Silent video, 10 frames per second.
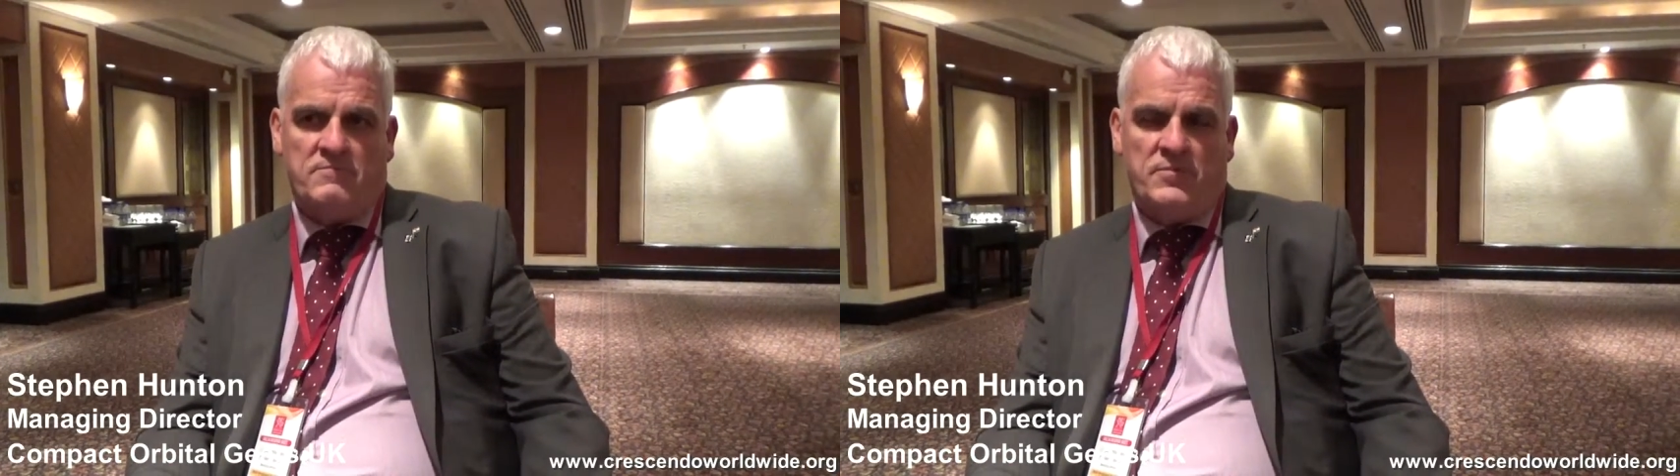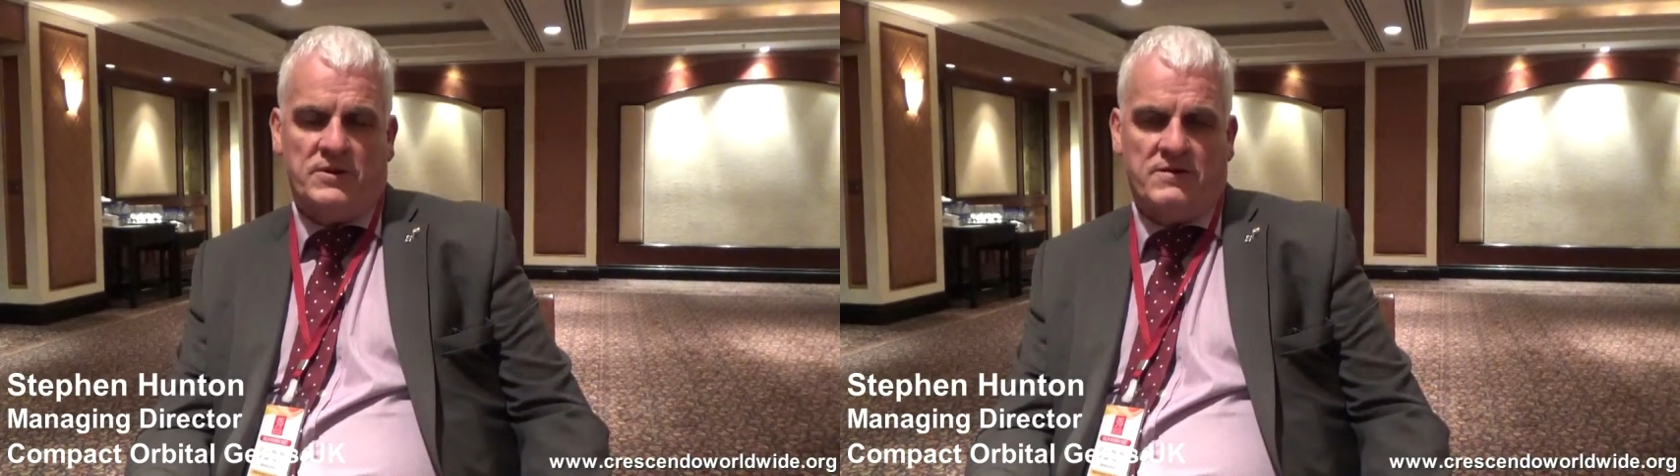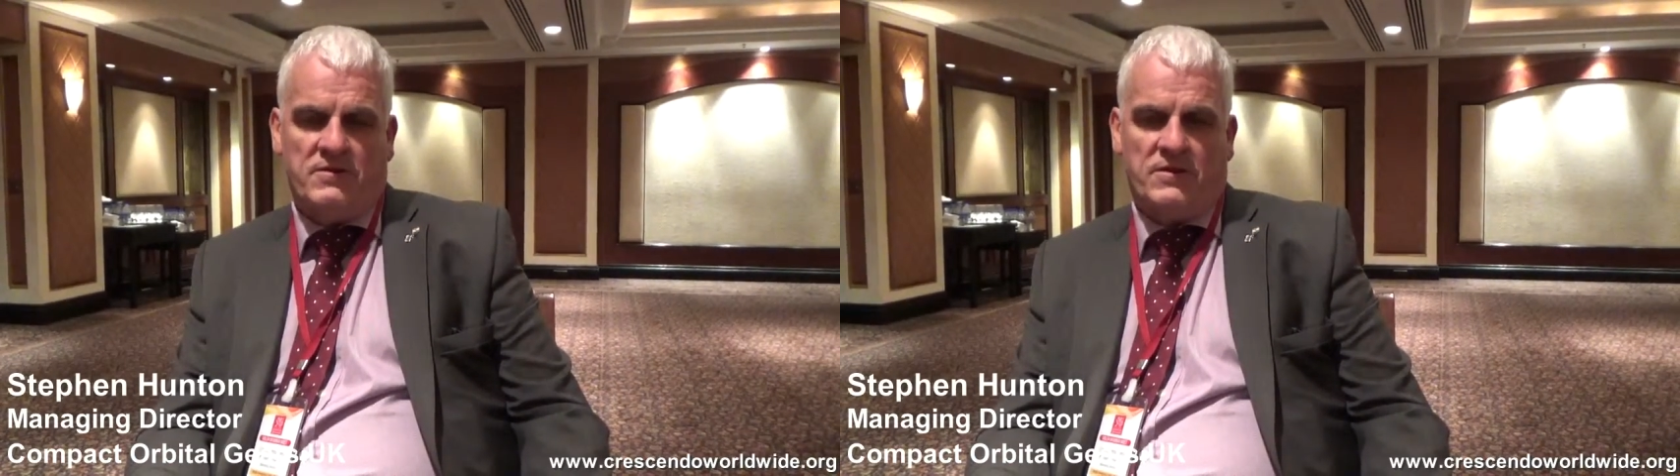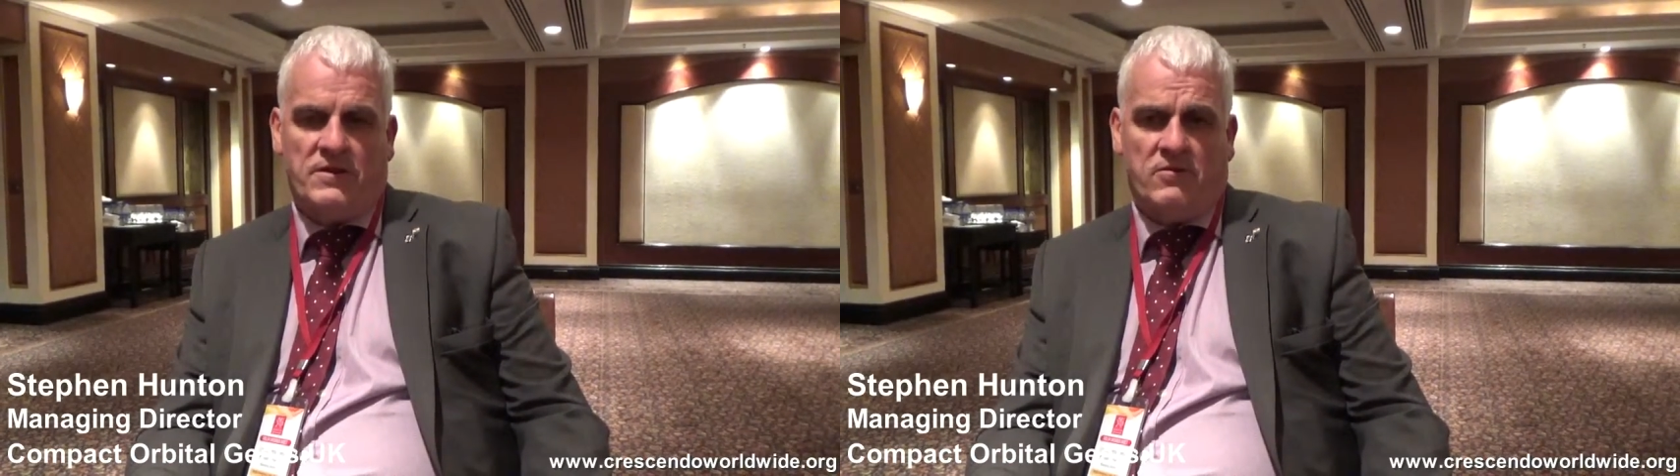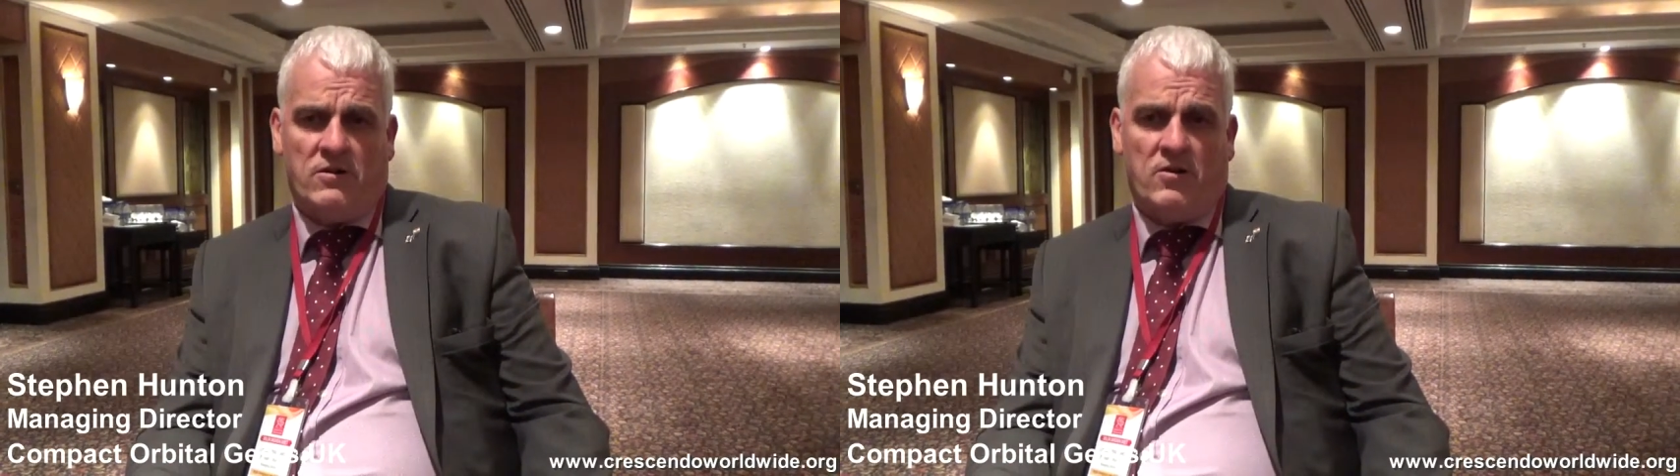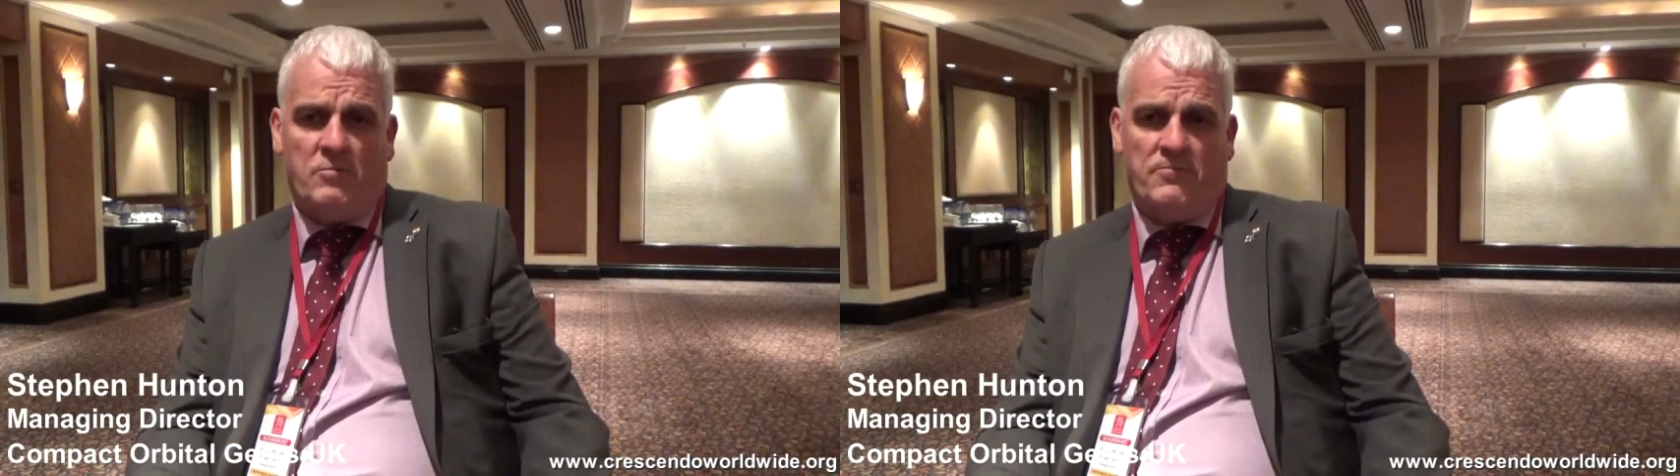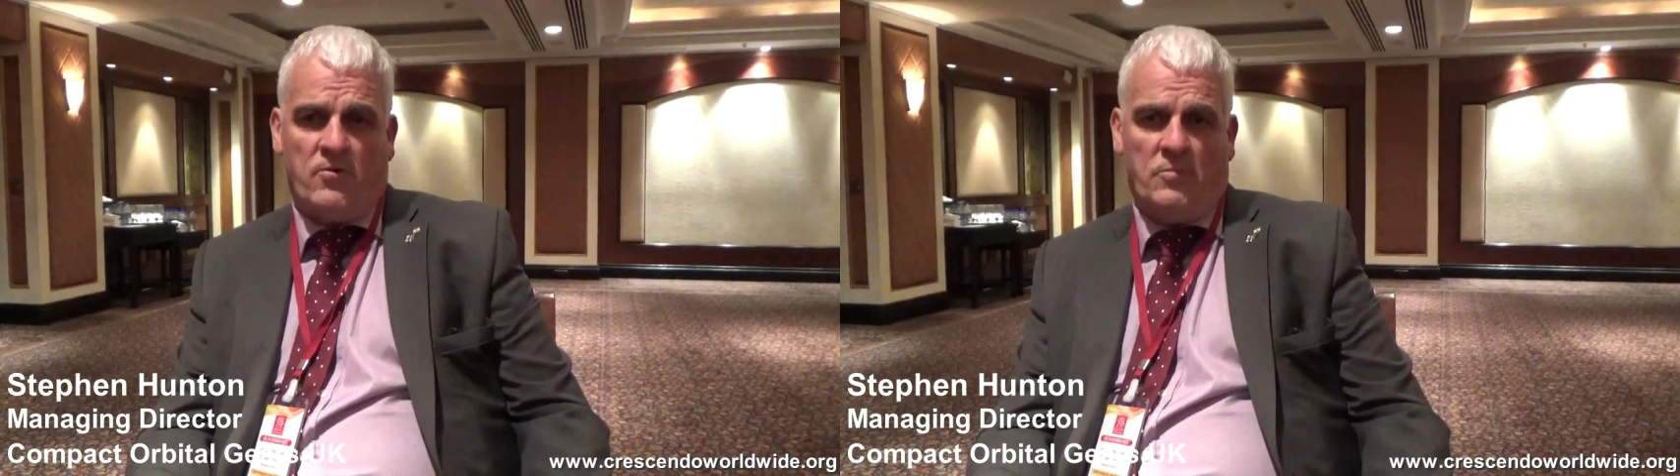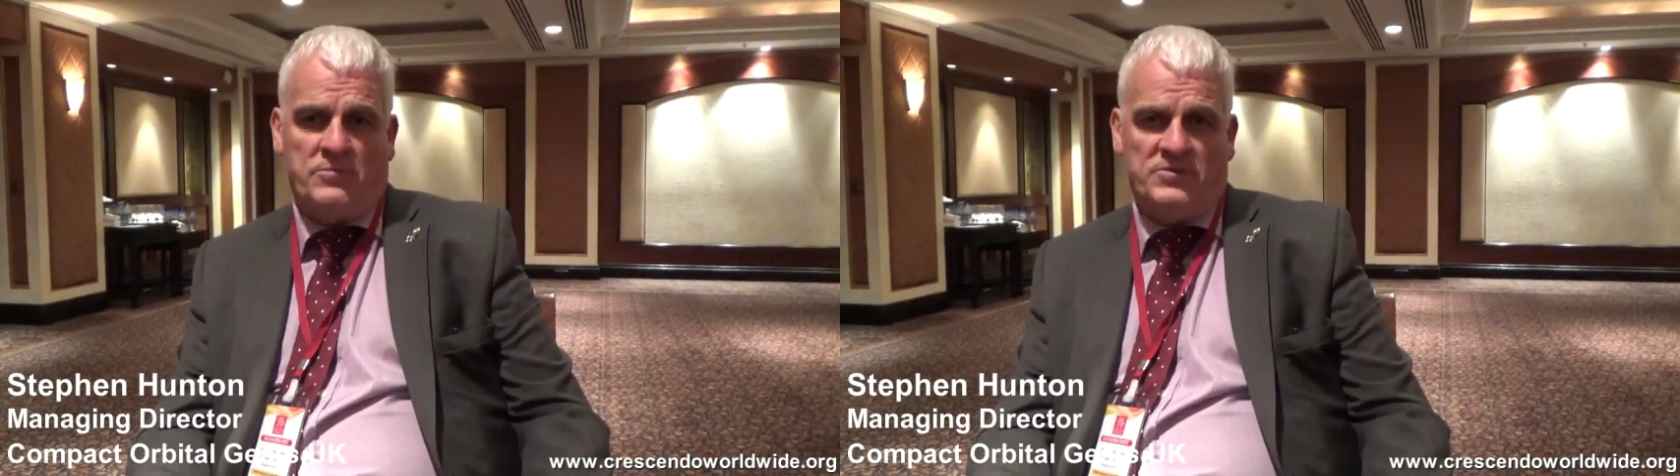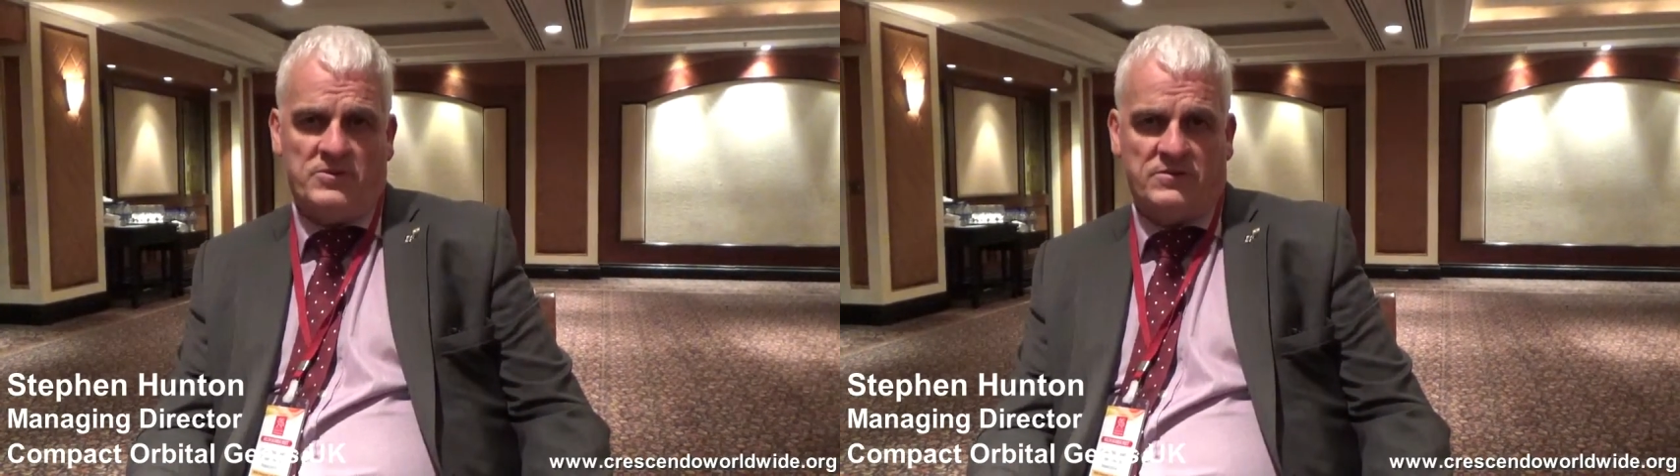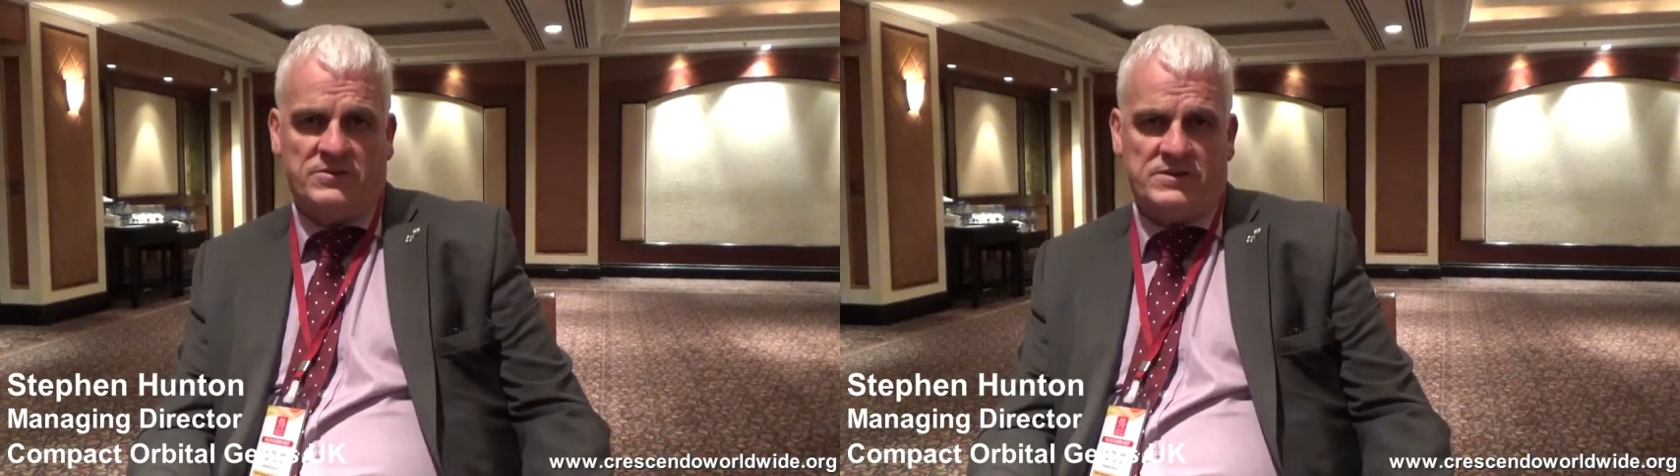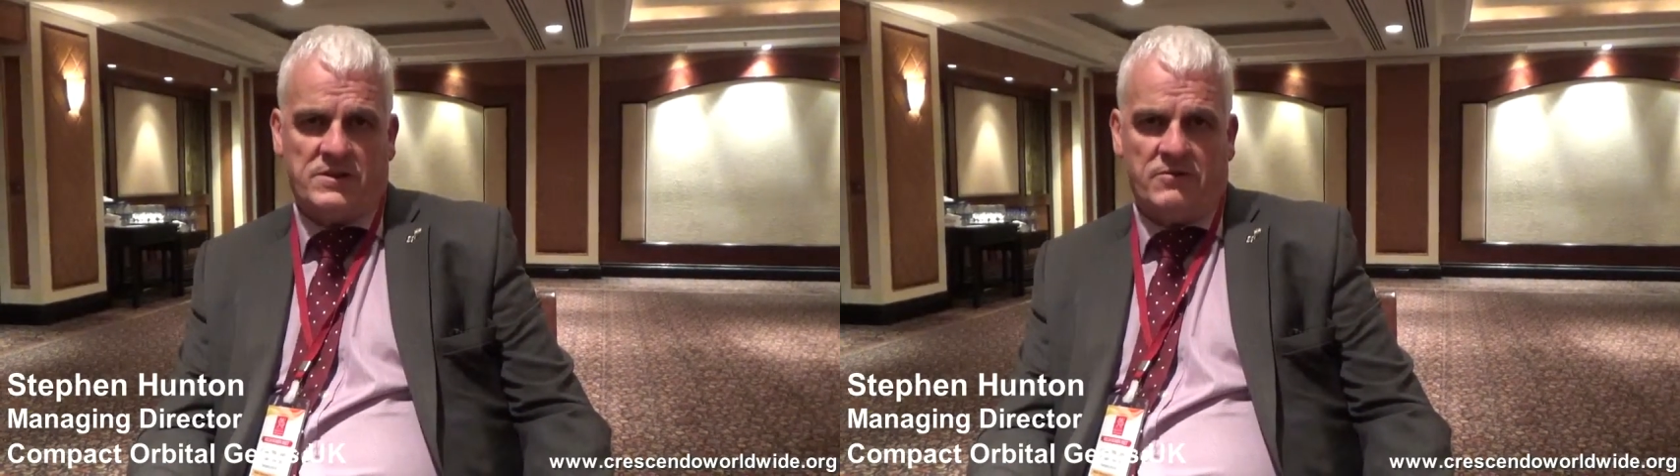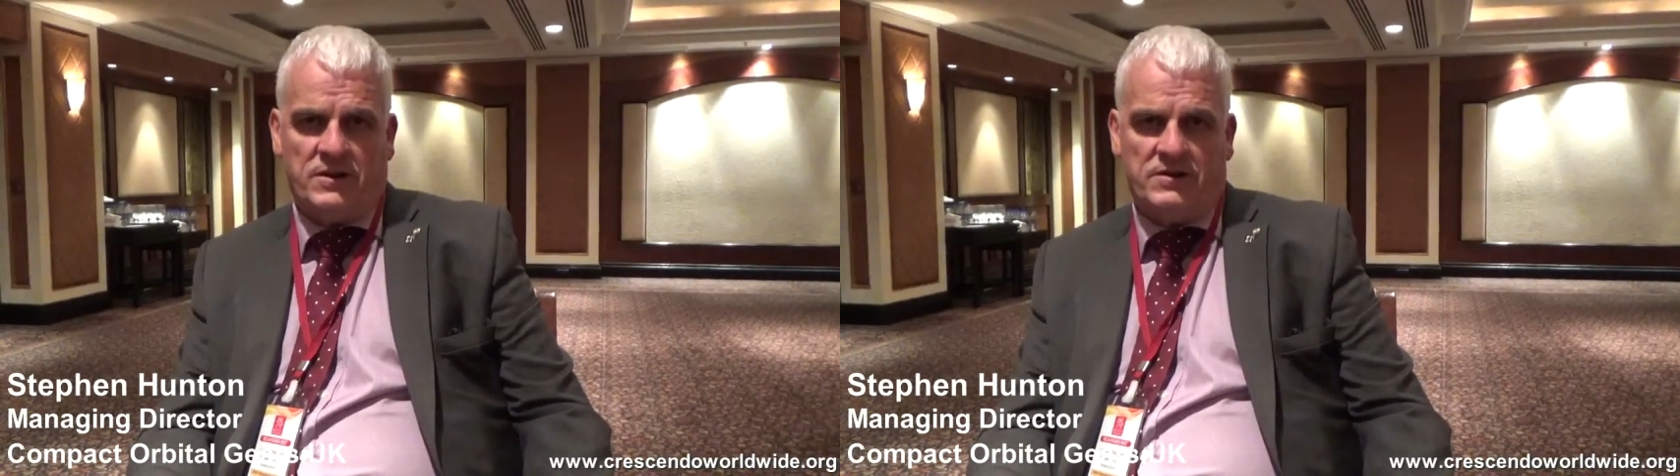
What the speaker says: believing there are opportunities here in